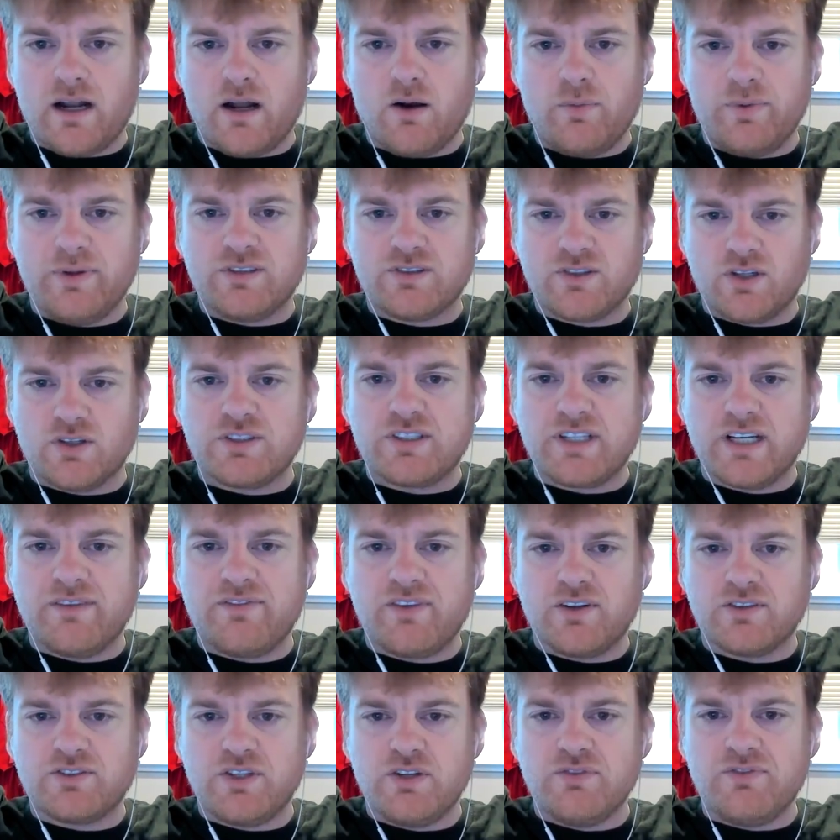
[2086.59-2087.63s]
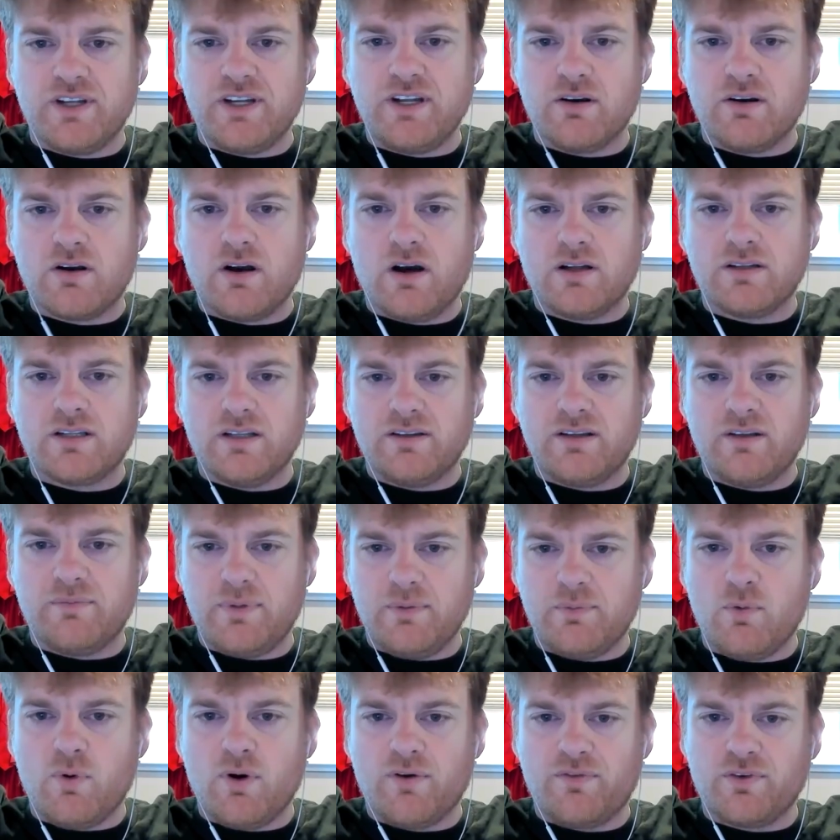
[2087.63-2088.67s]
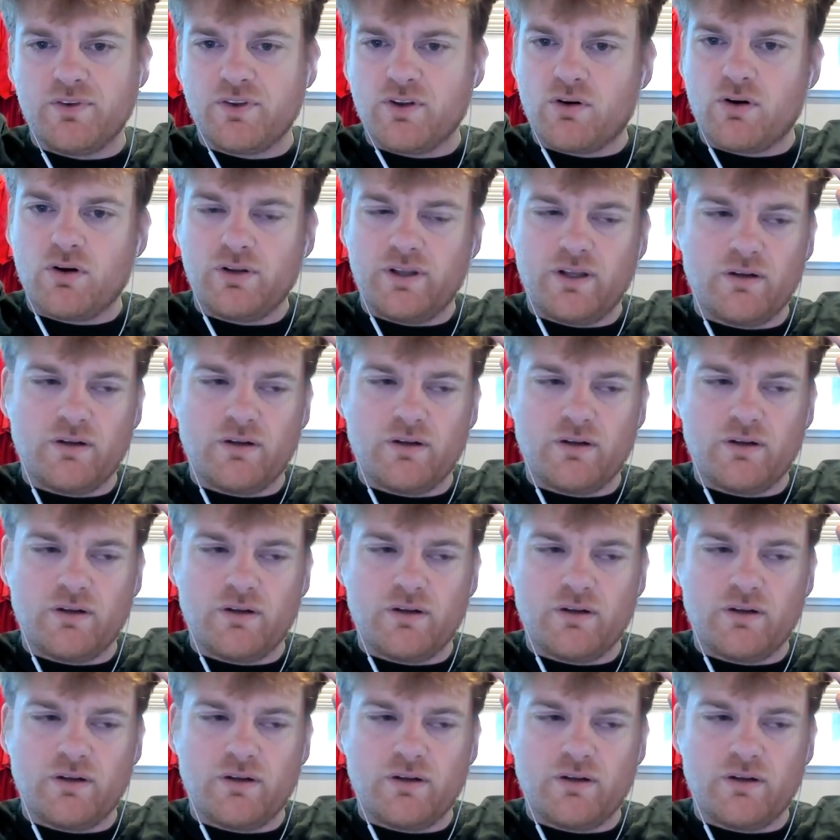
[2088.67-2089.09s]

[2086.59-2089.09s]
I will be searching if there's new video content that people want for the early